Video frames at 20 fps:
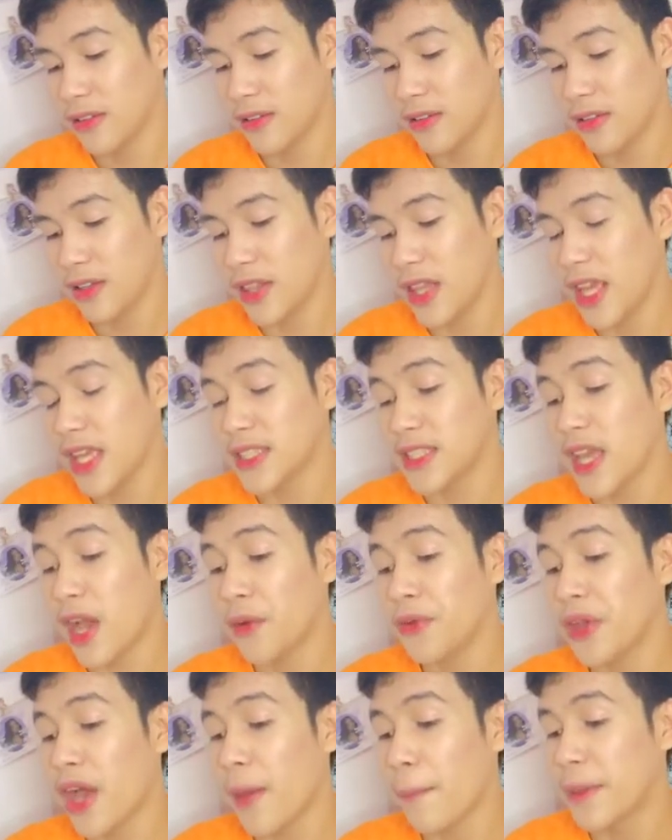Hindi kasi
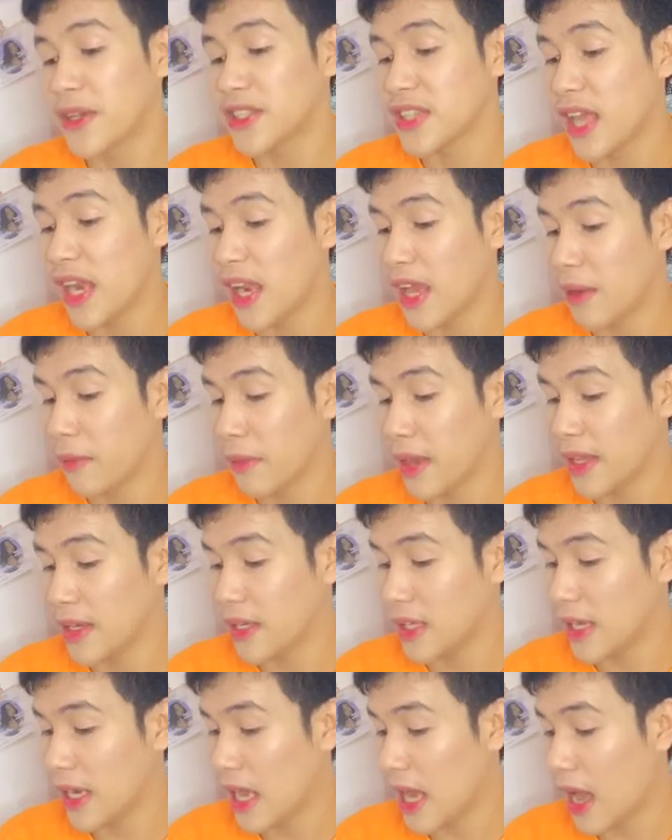ako nakapasyal ng
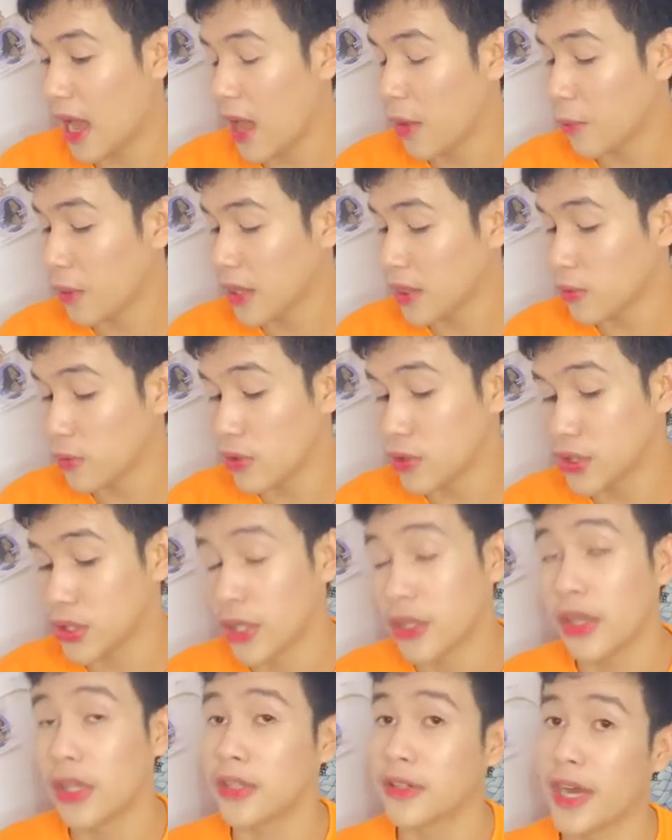Maynila. I went to
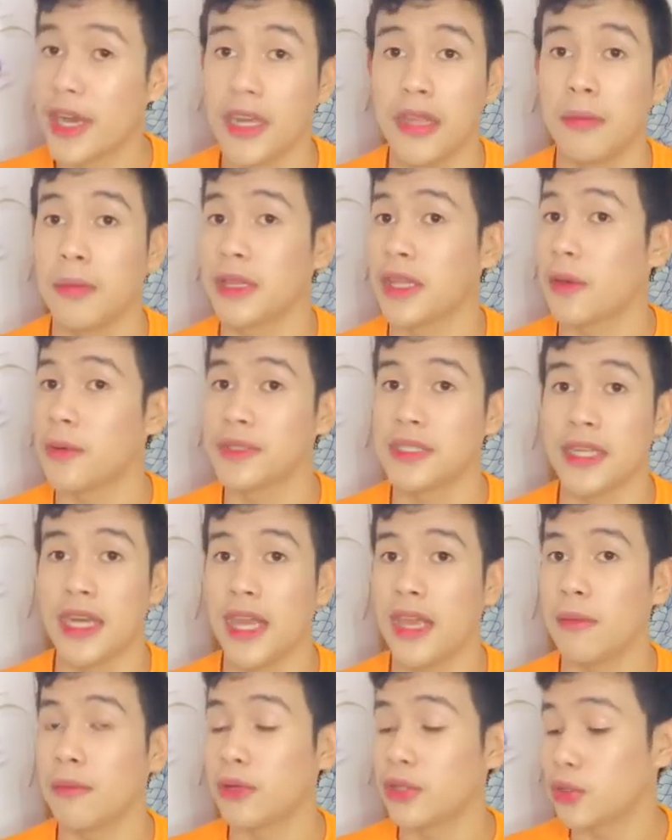Luzon already, but I wasn't
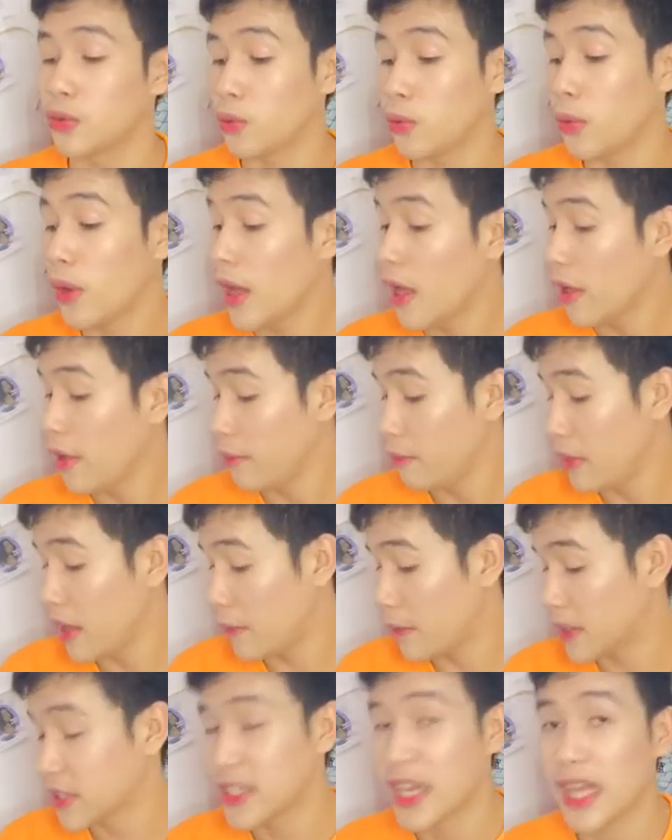able to
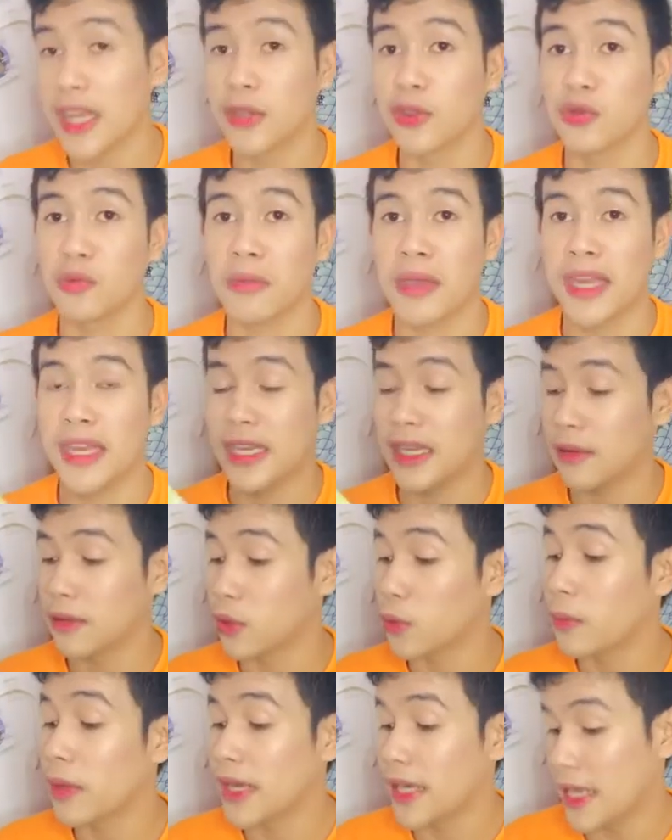make pasyal to
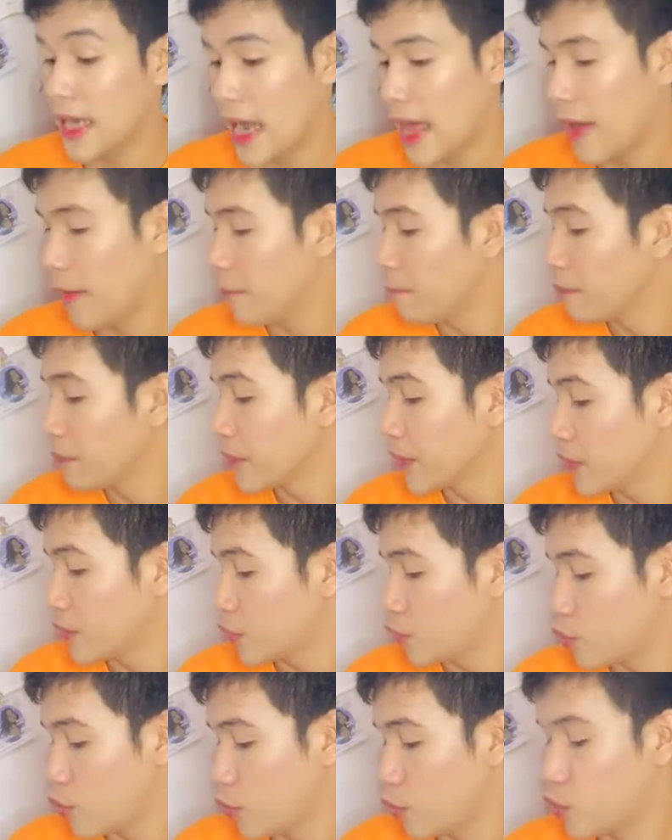Manila.
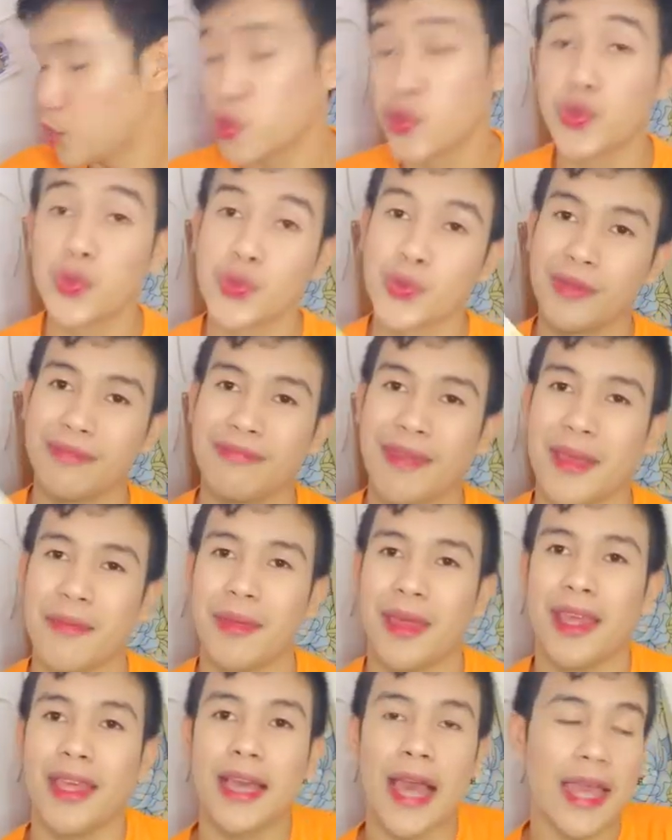So soon,
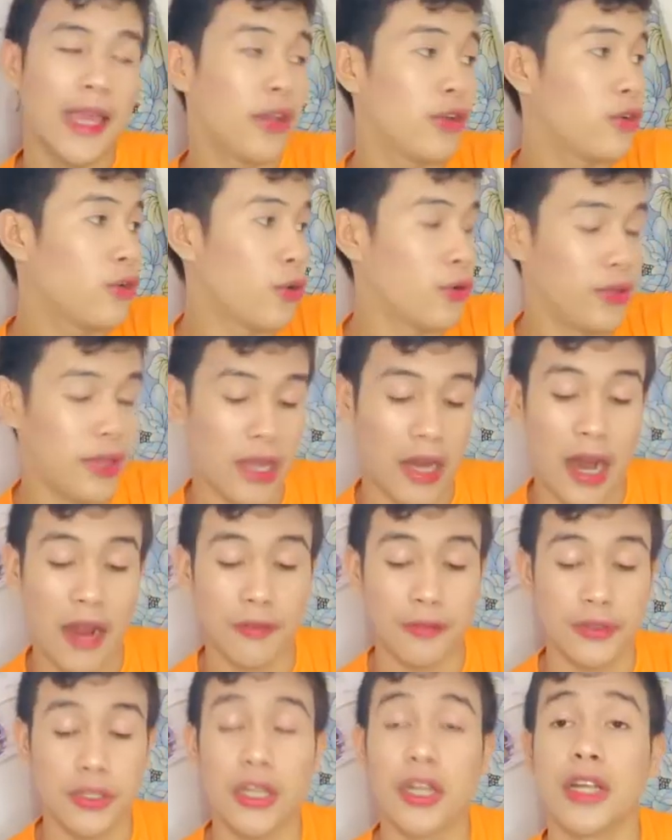maybe, I could go there
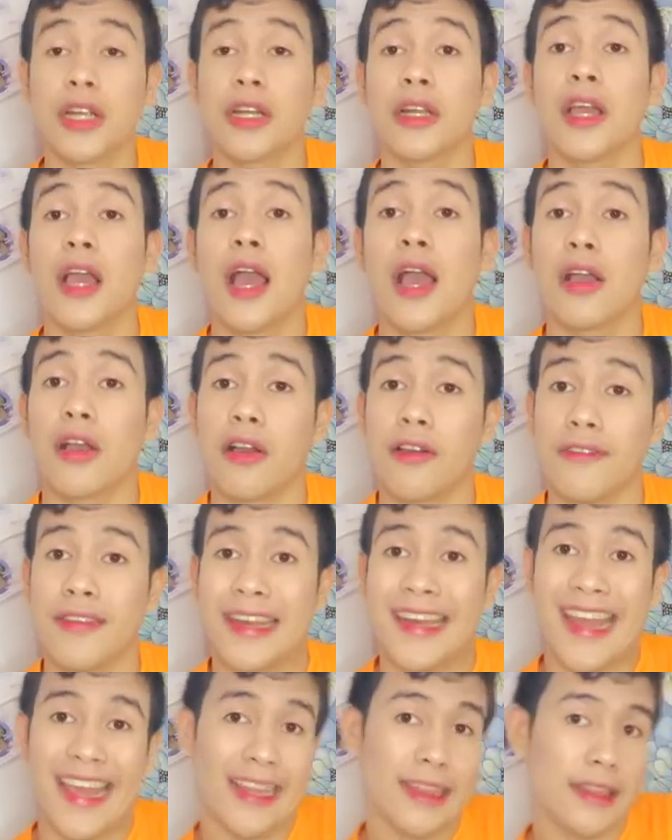after COVID-19.